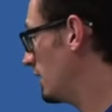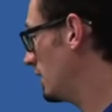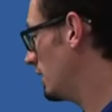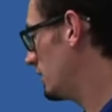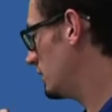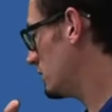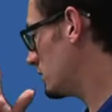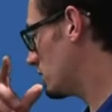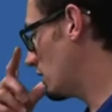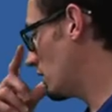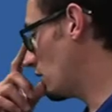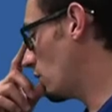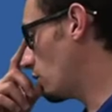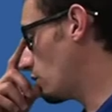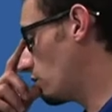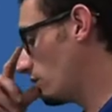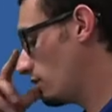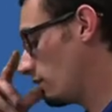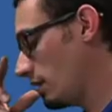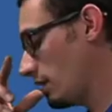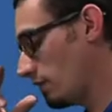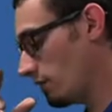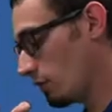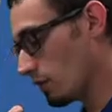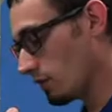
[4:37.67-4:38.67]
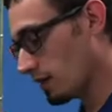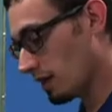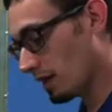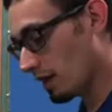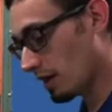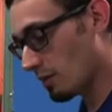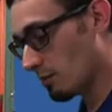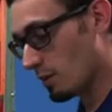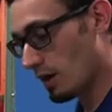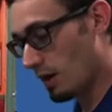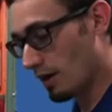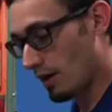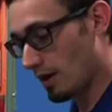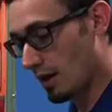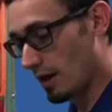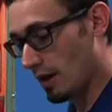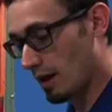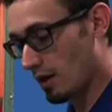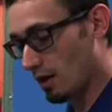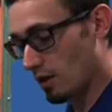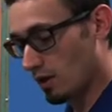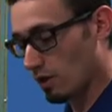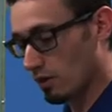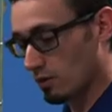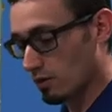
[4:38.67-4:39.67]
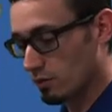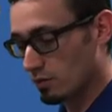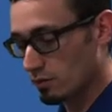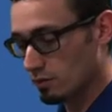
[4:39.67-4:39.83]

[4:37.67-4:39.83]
So if we think about our